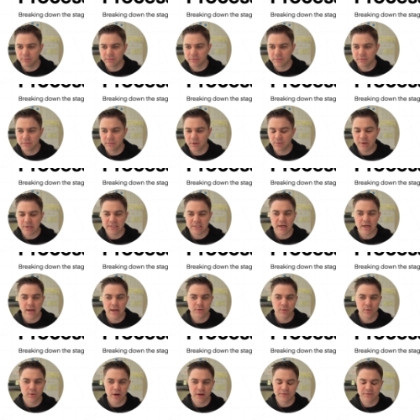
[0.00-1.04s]
the best times
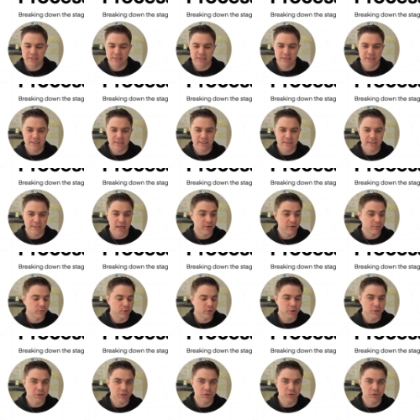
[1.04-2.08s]
where I've seen this kind of works
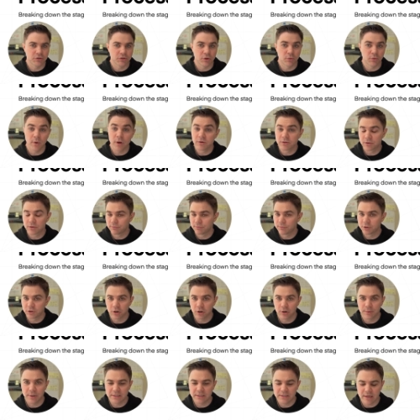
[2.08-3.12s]
so well is during
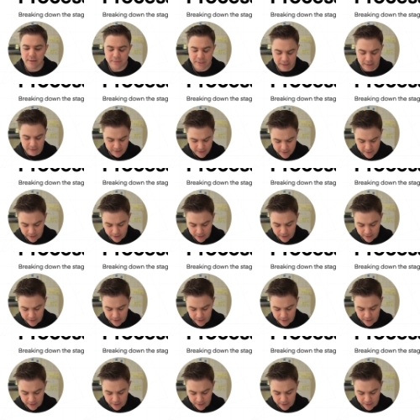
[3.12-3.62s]
my times at Lynda.